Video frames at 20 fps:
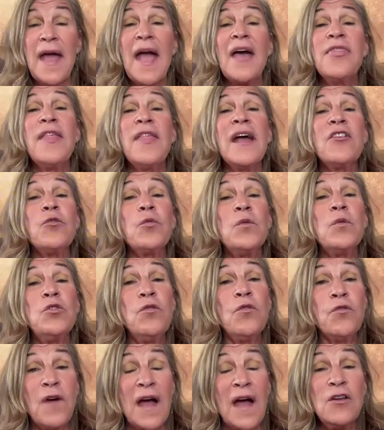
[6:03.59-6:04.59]
And that's when
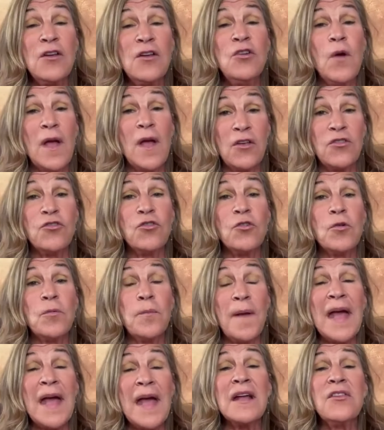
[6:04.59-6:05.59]
you find who has your
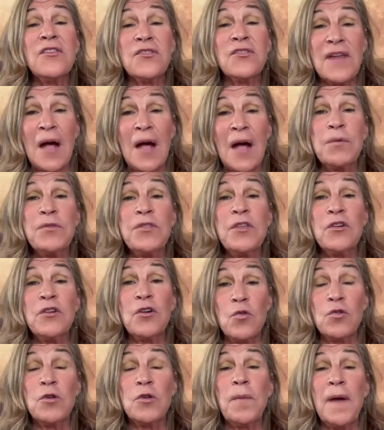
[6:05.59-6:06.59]
back and stop with the
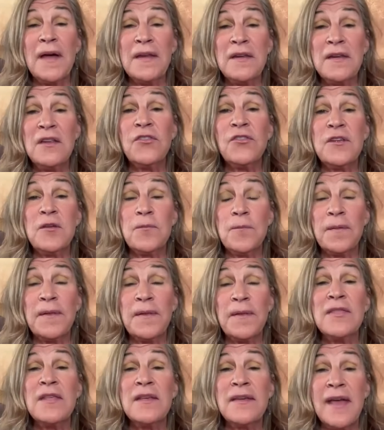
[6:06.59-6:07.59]
codependency and
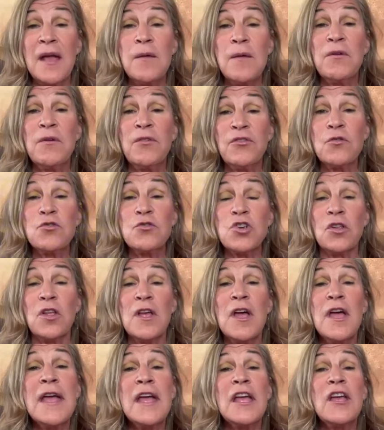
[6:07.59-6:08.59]
playing the game of
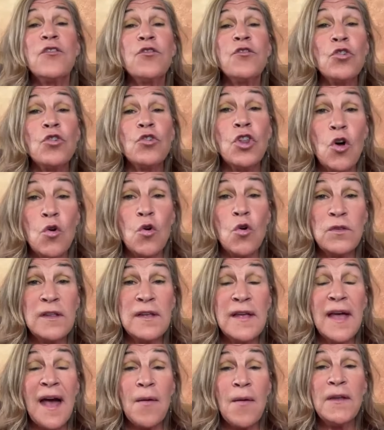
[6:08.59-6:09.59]
social. If you're
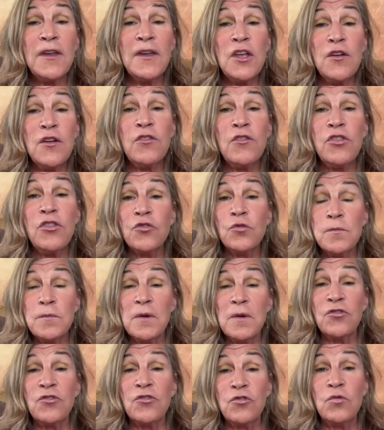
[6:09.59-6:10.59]
lonely, how many in this
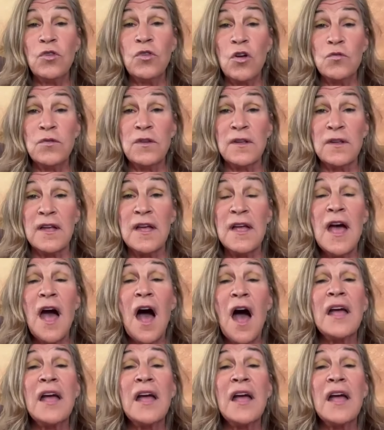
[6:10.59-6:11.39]
room are too lonely?